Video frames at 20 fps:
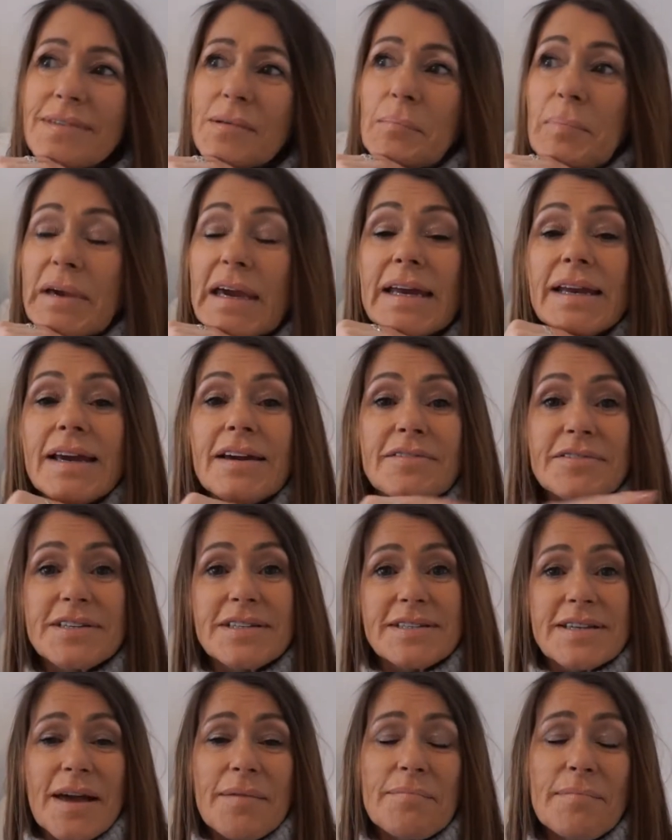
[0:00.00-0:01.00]
Beginning of
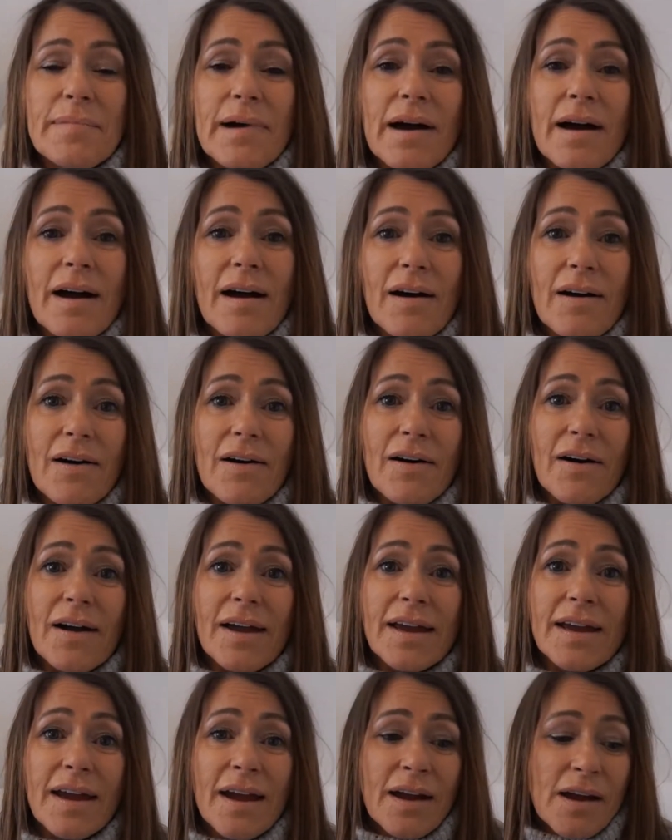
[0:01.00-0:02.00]
December,
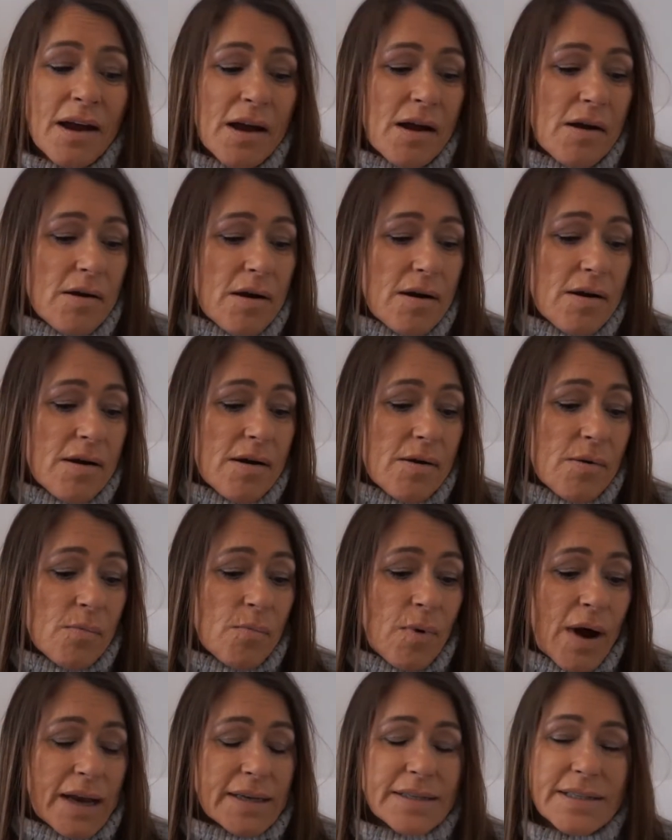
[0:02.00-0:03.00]
I
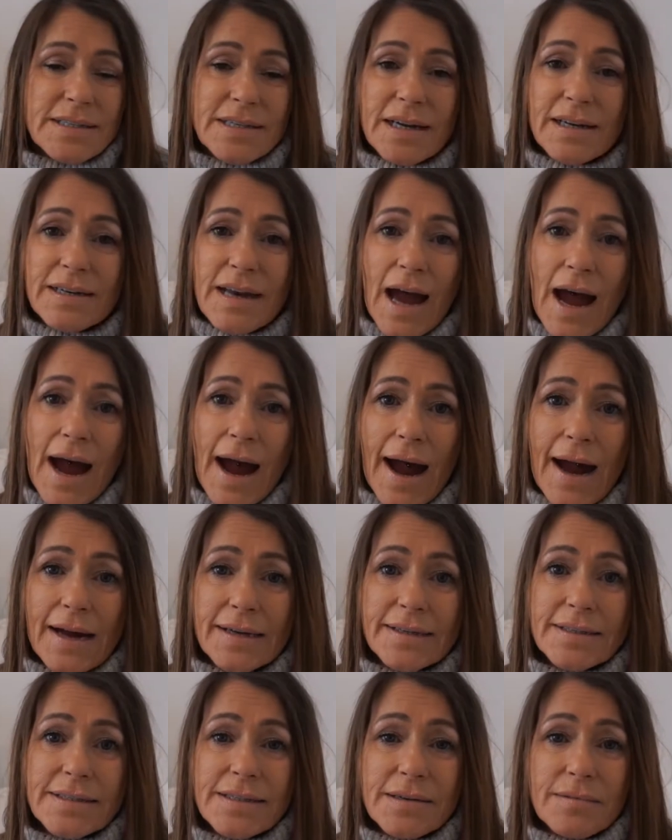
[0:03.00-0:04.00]
went and
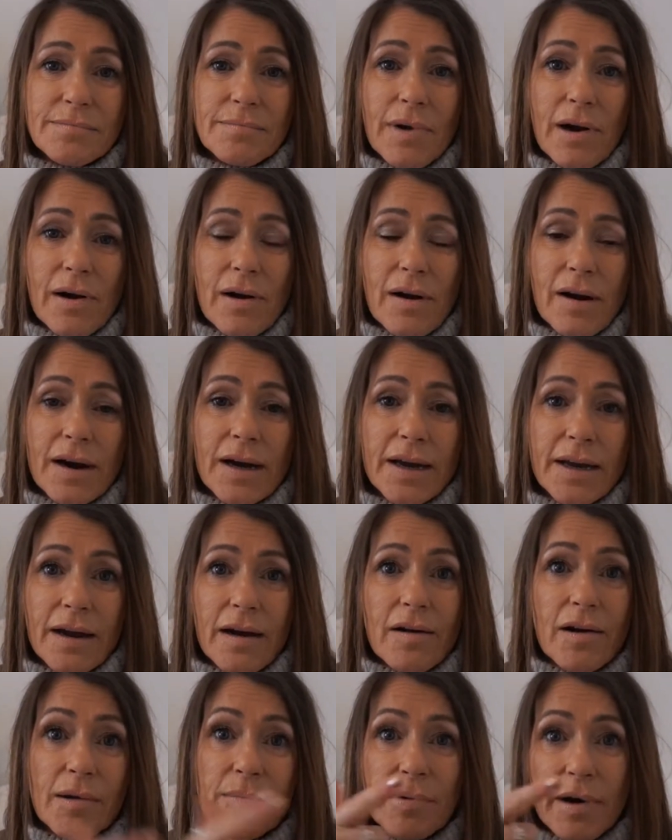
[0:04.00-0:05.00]
had my
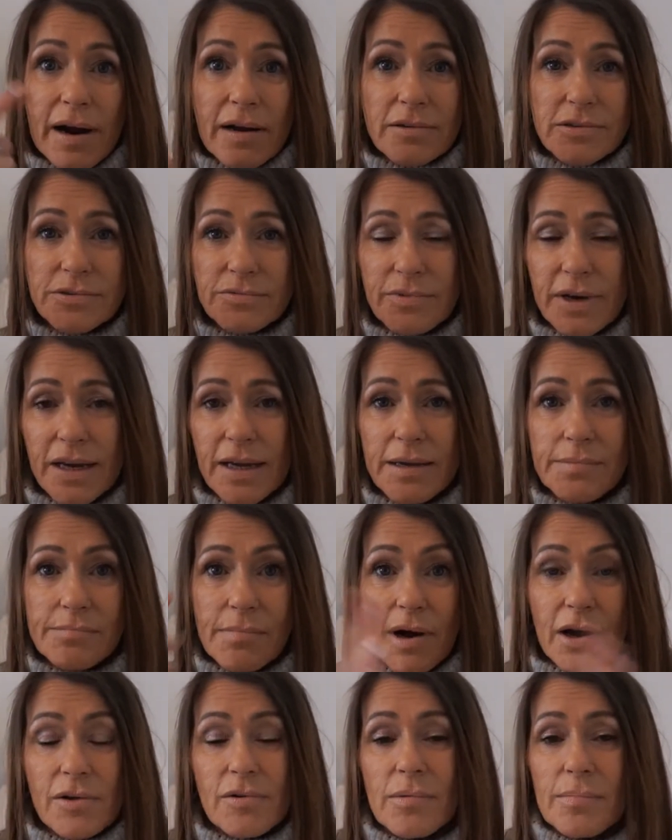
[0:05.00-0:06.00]
eyebrows
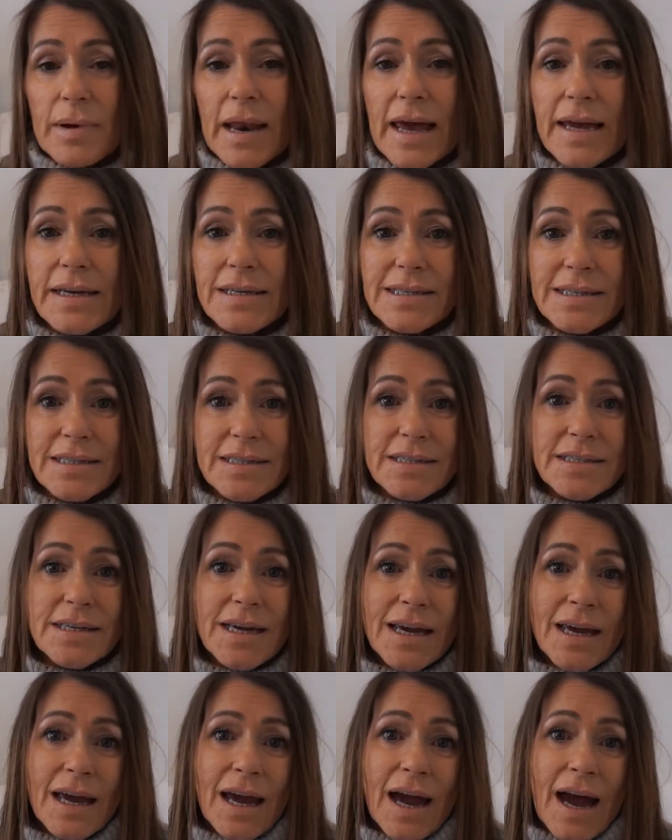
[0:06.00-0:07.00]
re-microbladed,
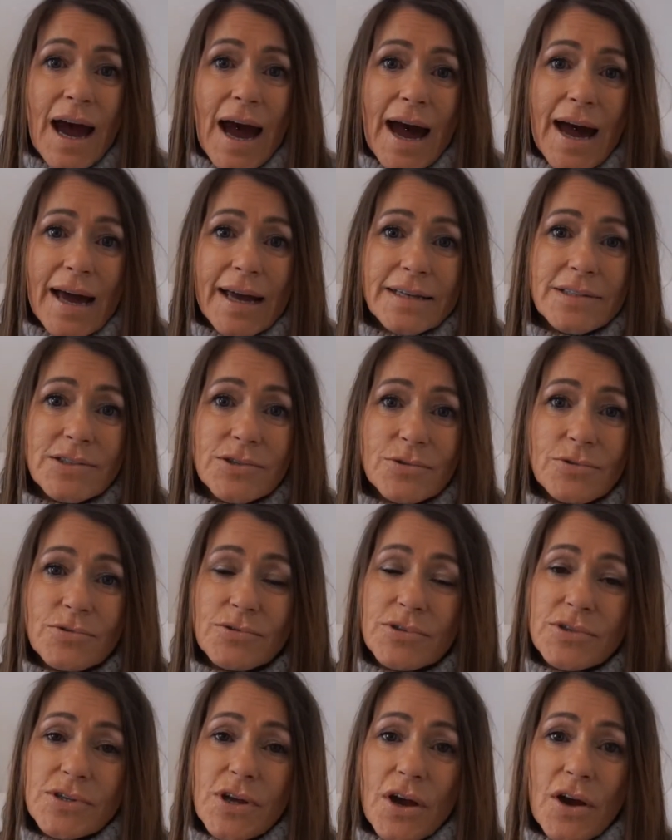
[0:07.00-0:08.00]
and
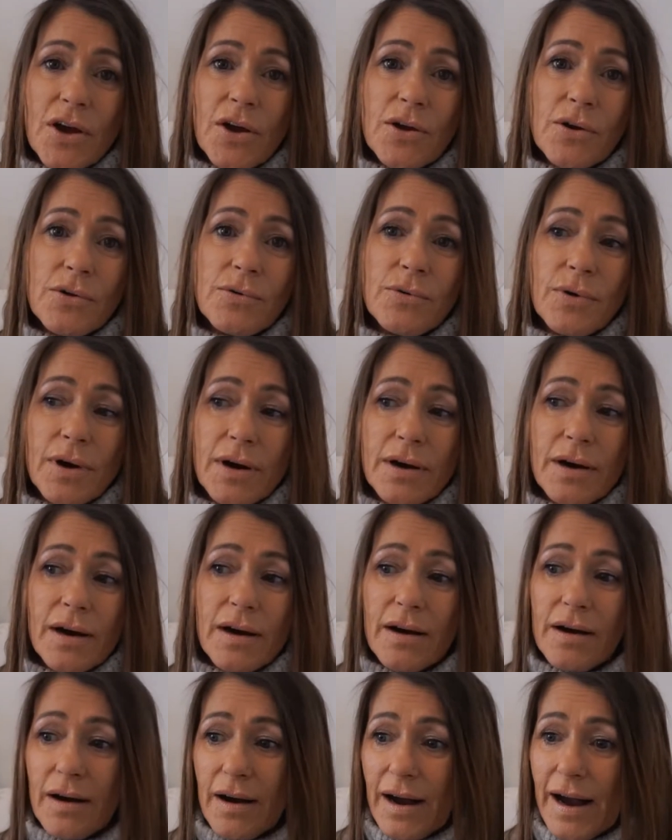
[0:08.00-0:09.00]
also
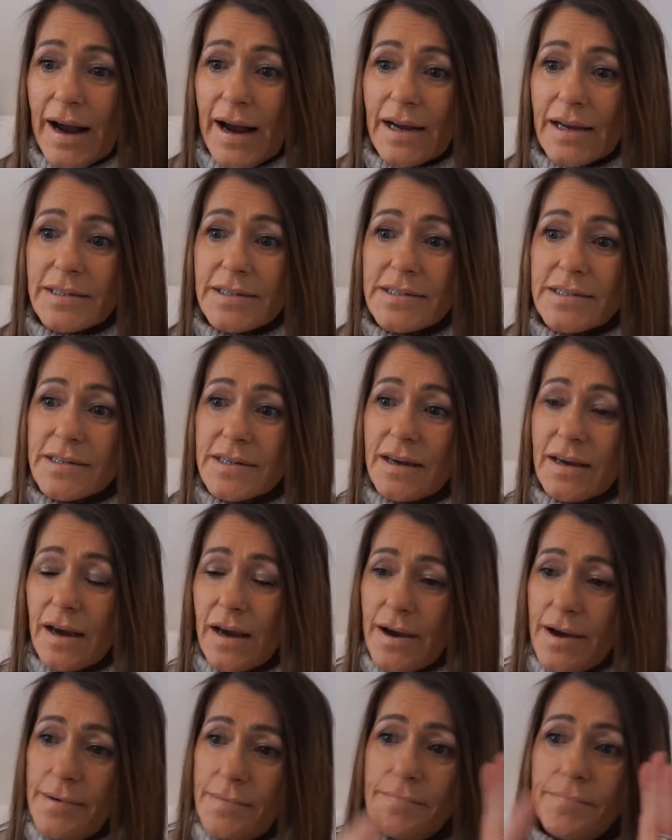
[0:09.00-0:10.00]
I
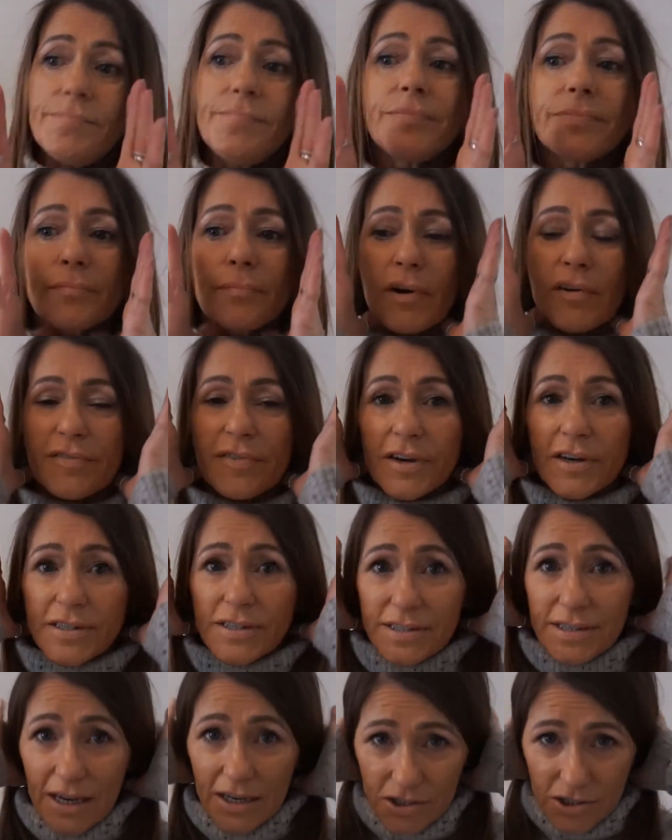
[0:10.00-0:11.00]
had my
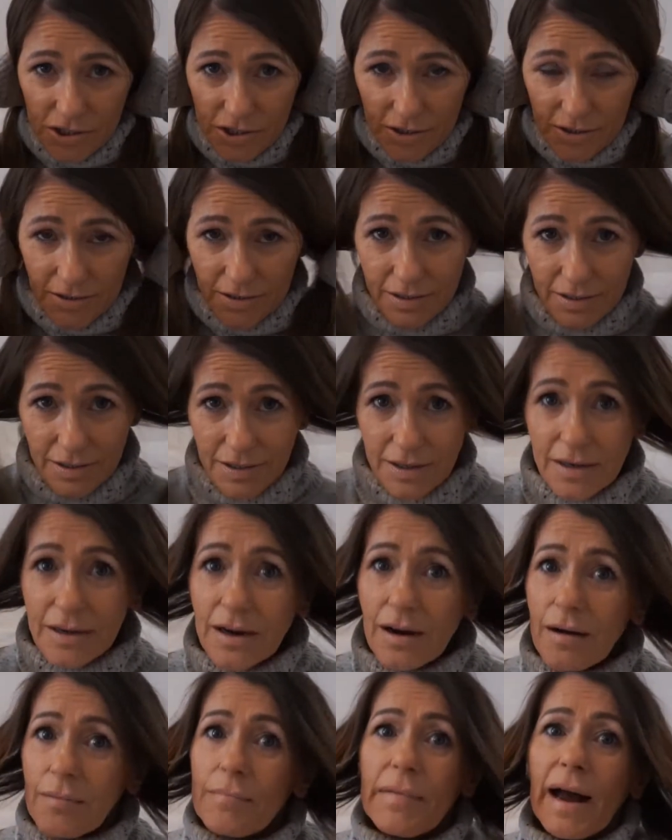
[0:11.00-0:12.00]
first session
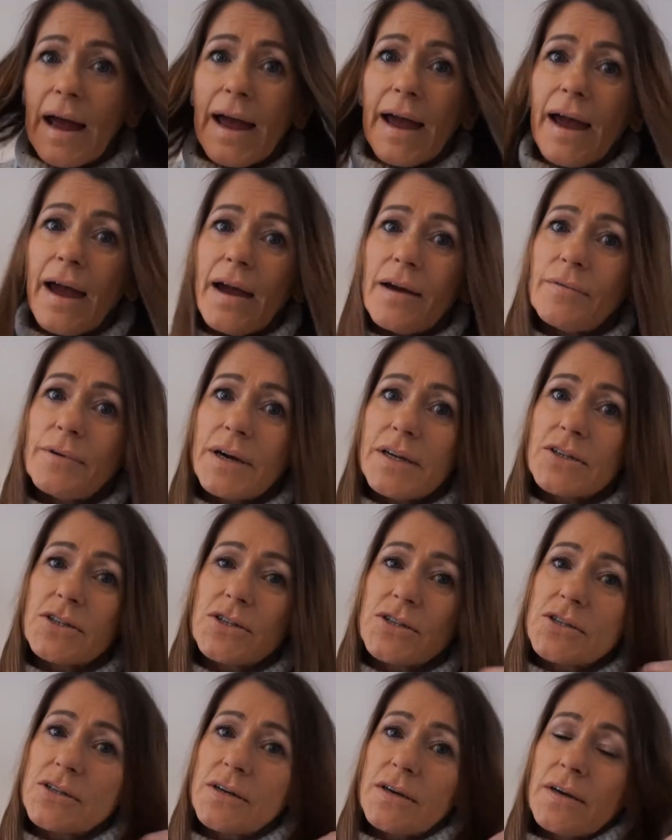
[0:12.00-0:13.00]
on my hair,
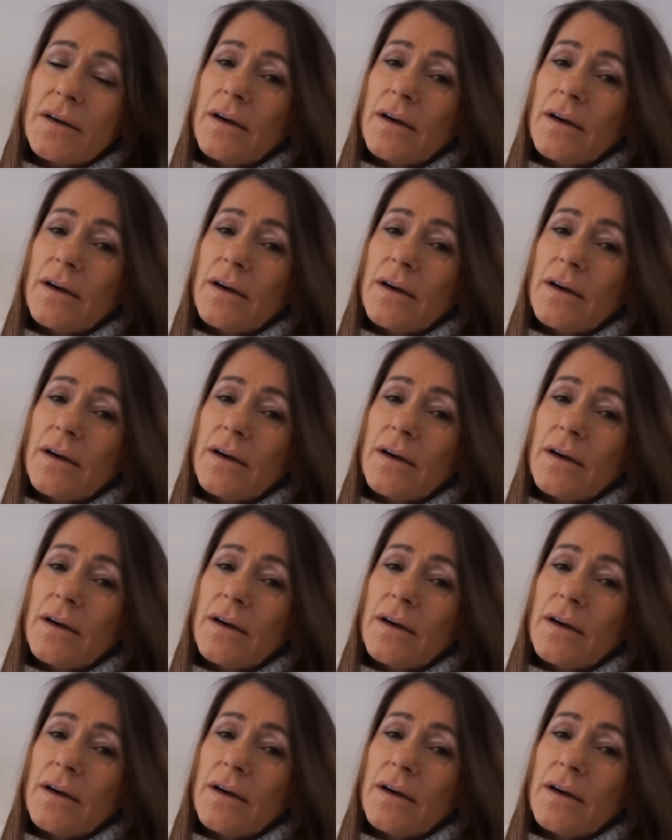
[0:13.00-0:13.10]
which